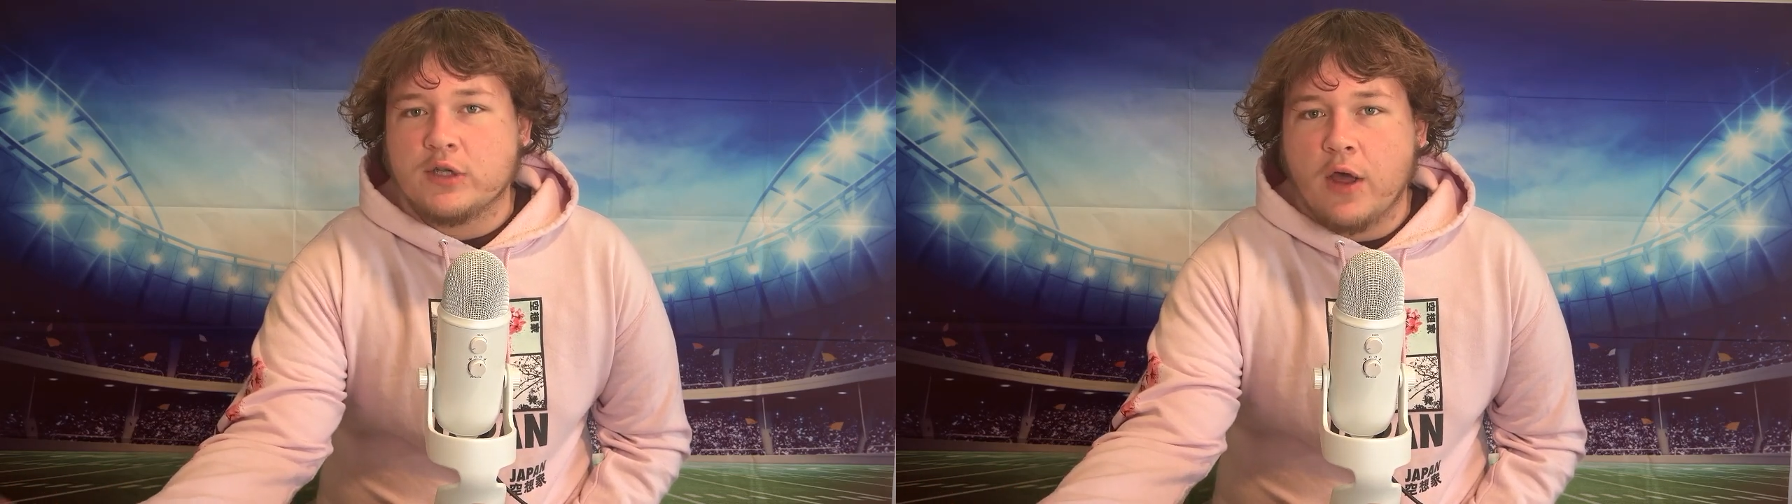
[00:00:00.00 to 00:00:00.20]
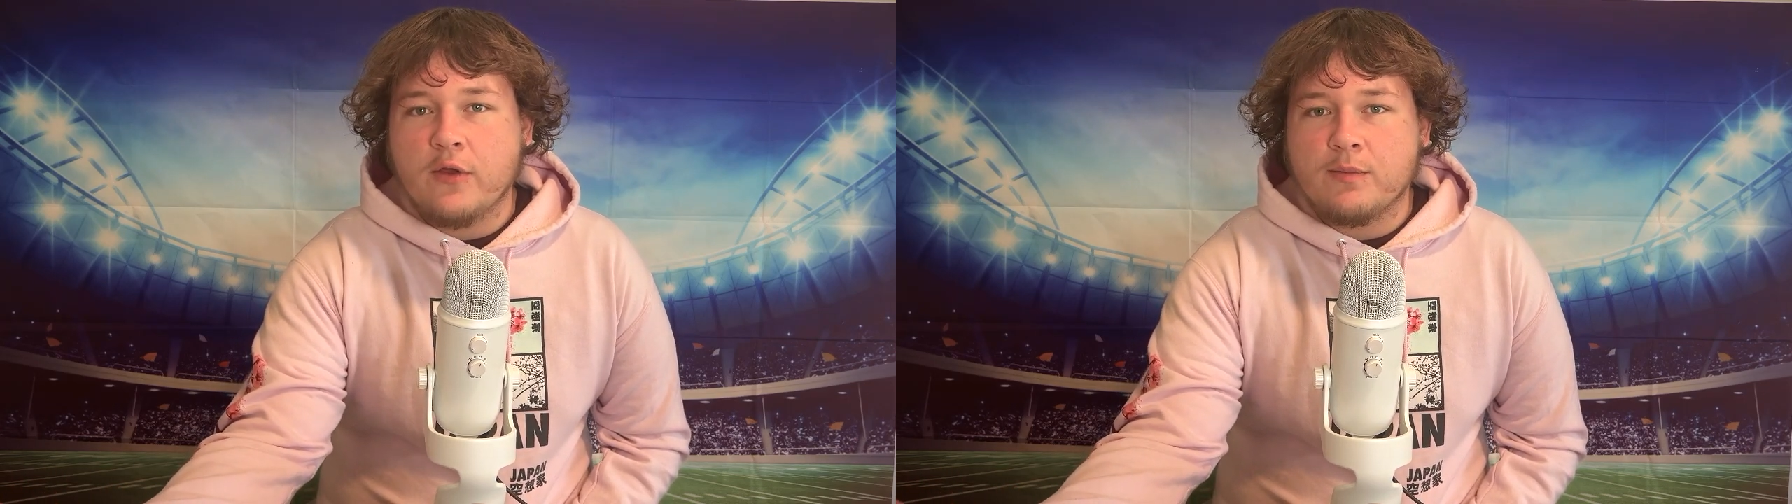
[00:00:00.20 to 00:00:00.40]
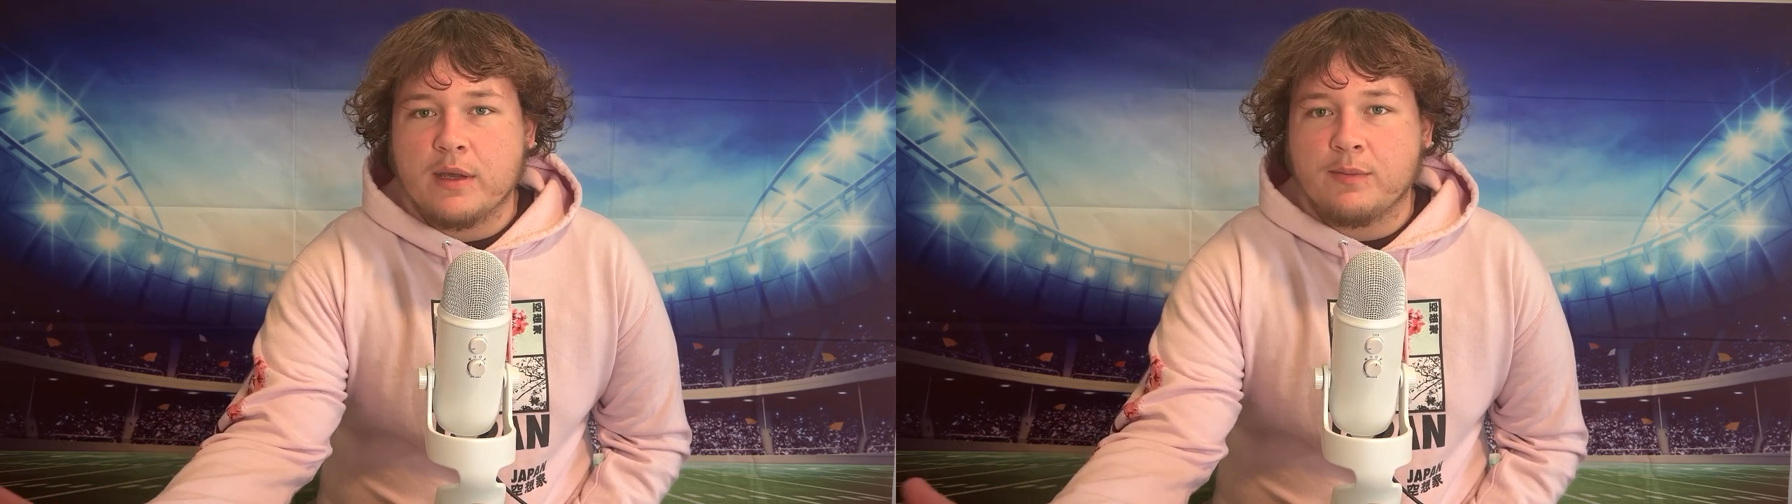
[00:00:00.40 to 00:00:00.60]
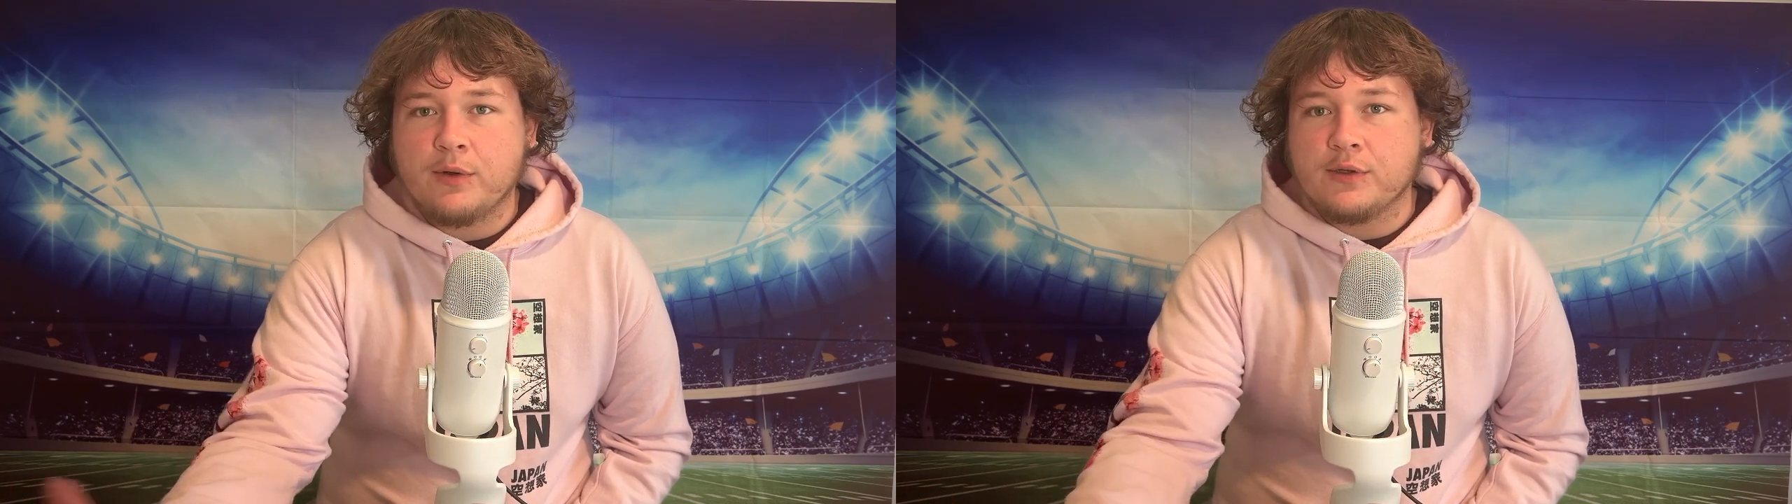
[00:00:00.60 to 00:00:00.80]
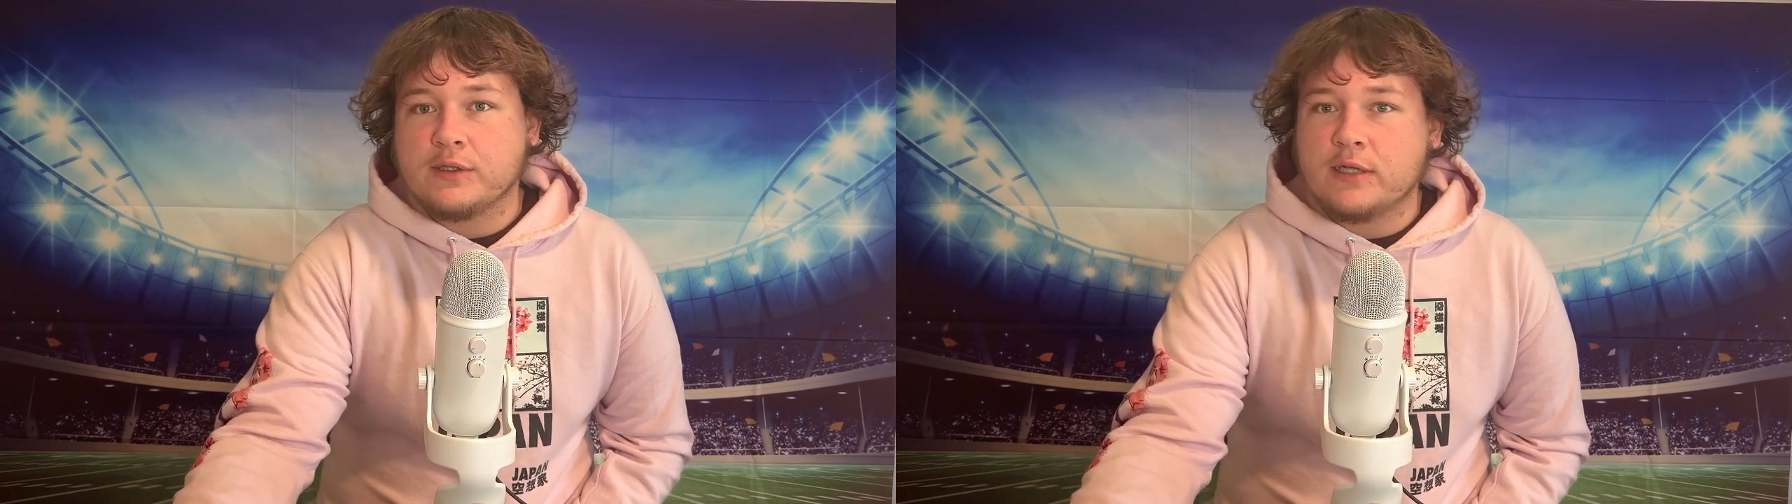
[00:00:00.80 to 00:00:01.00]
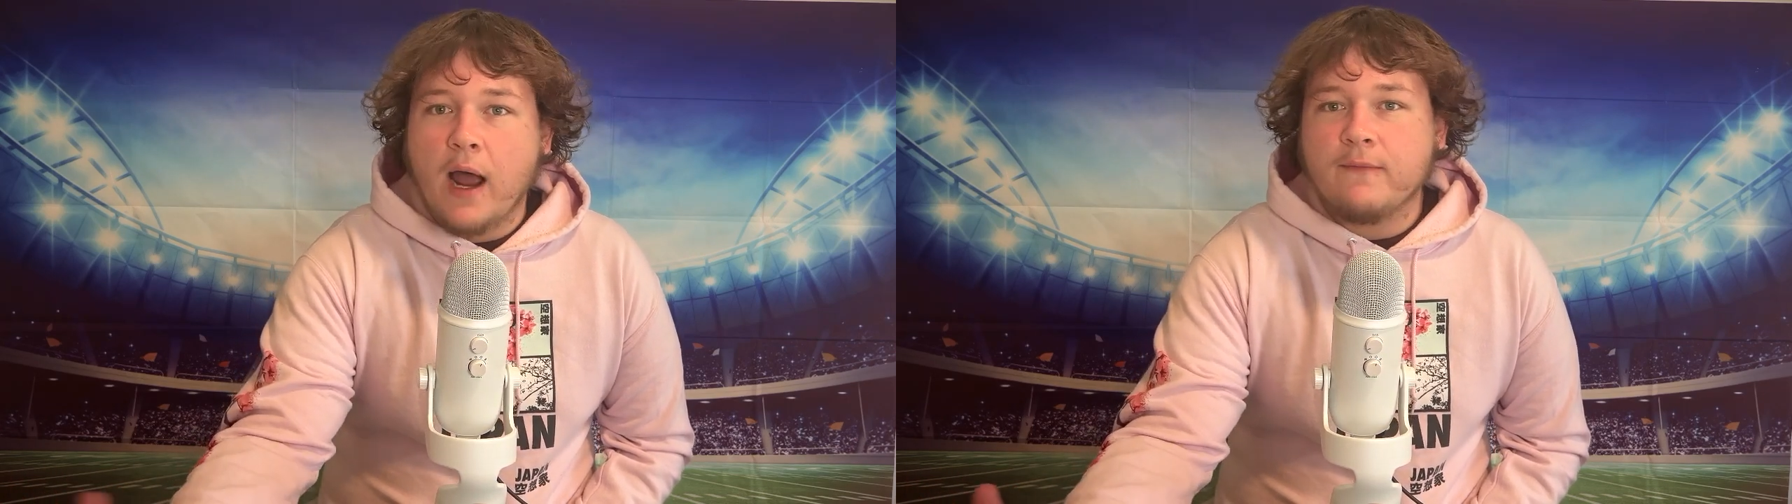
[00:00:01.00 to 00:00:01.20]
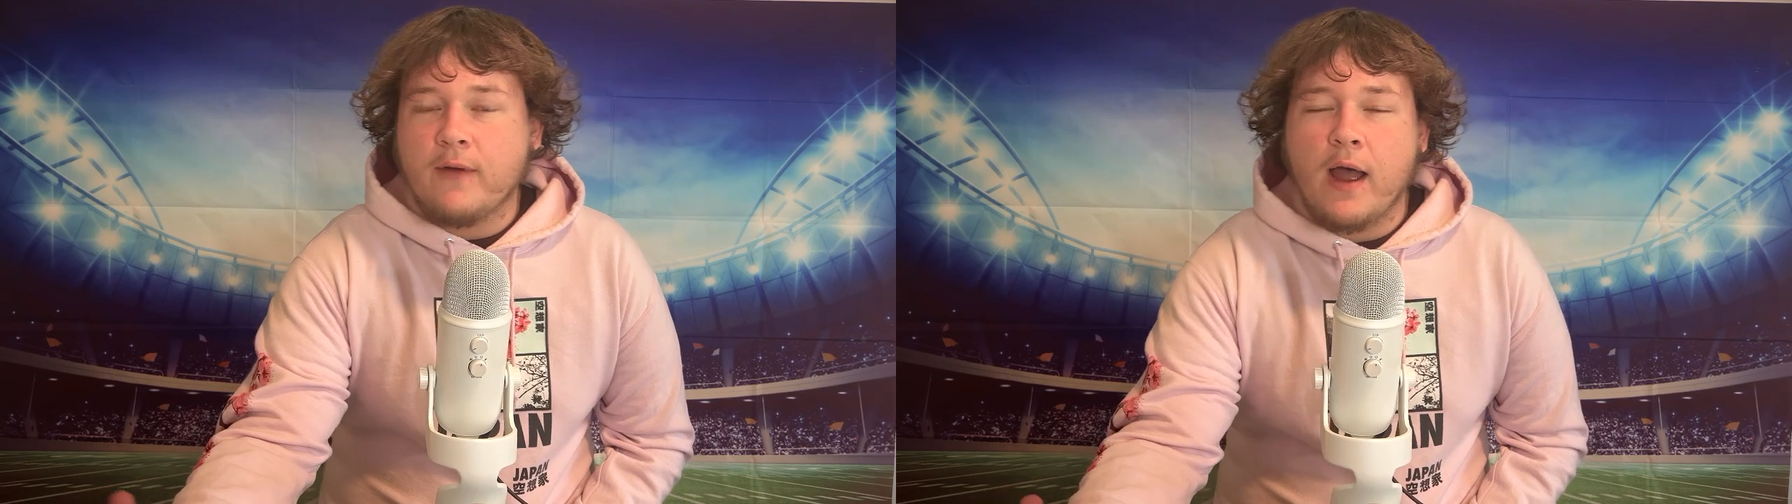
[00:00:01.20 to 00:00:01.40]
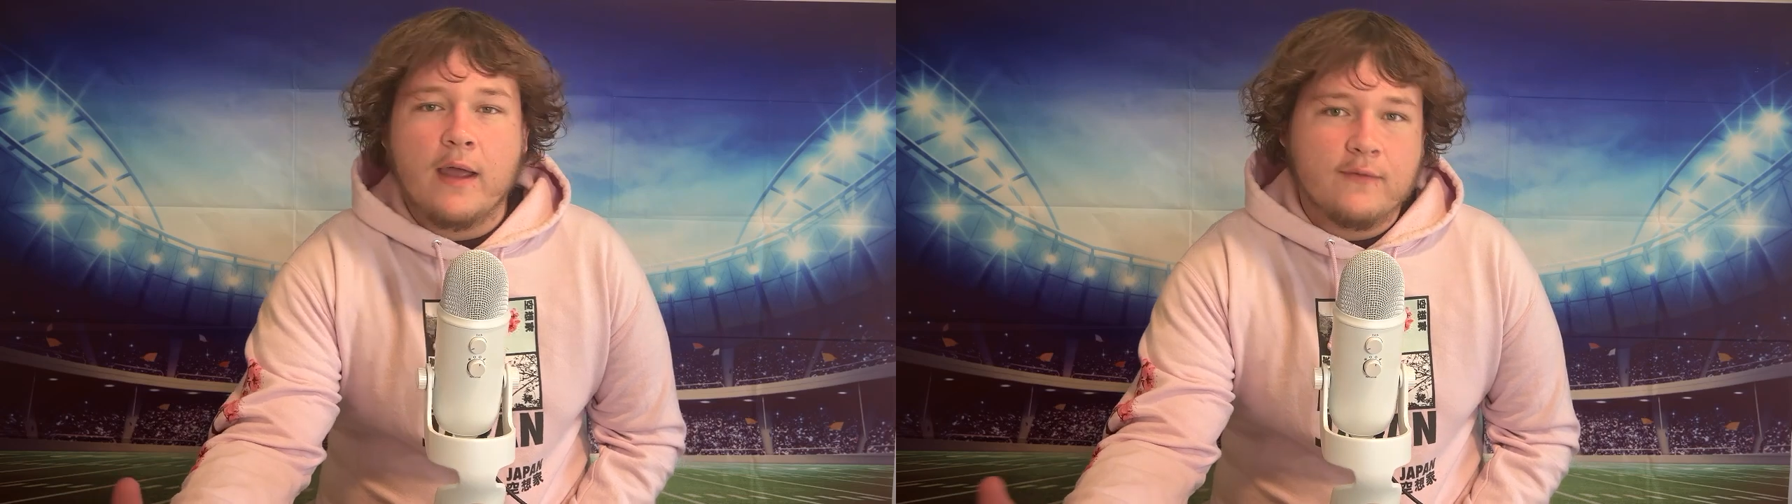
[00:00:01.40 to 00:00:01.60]
other people's top
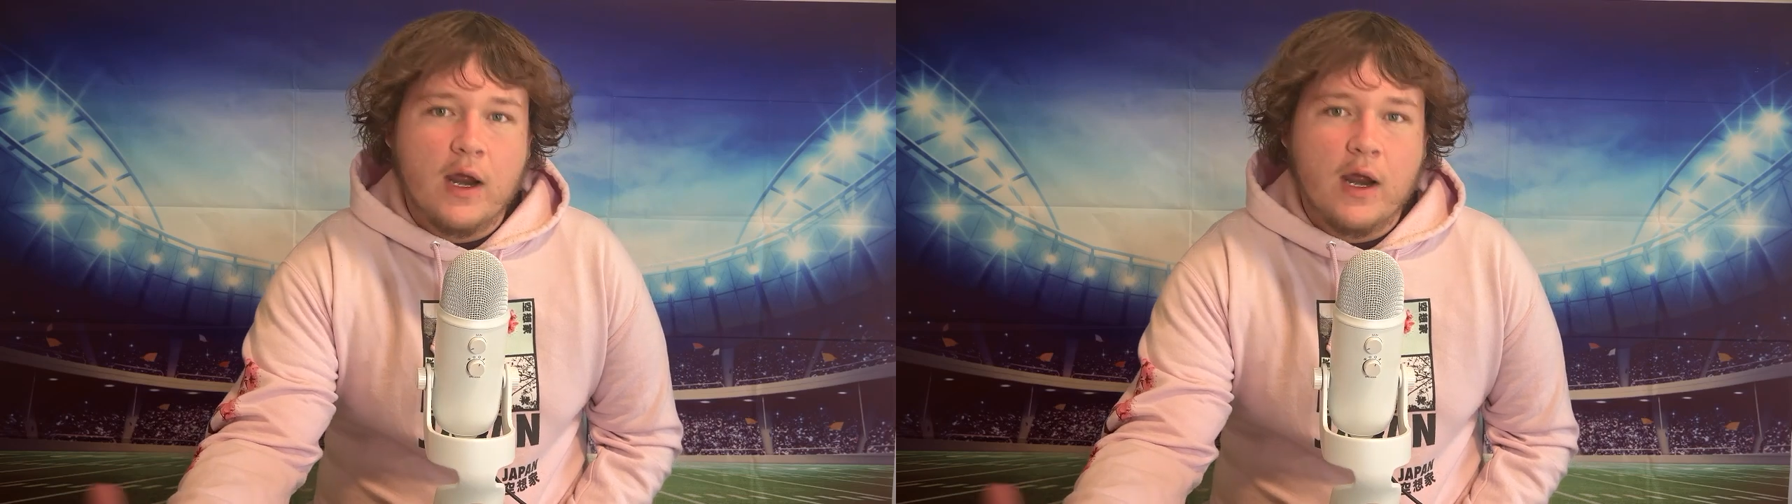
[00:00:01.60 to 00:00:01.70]
5,